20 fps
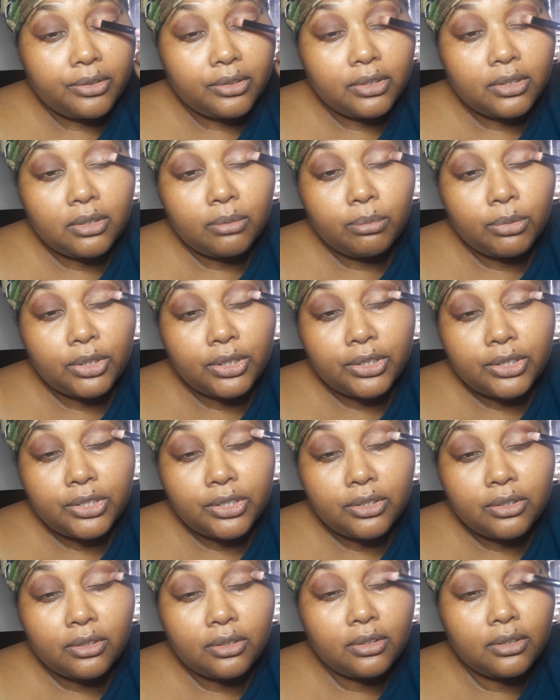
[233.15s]
It's a brush.
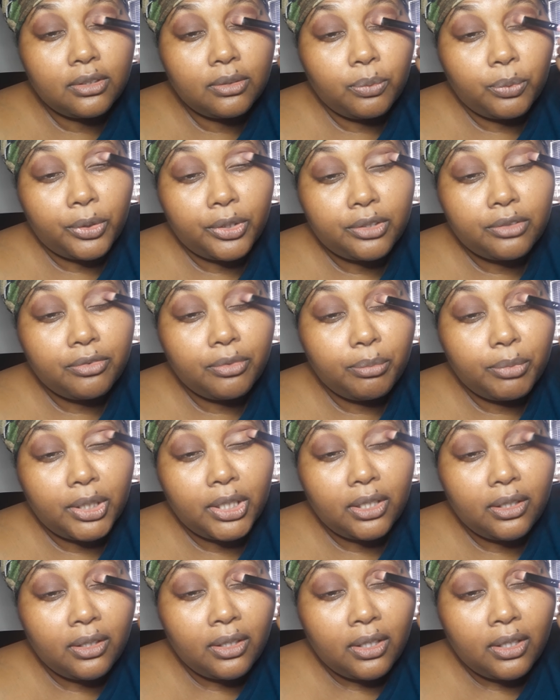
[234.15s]
It works for me.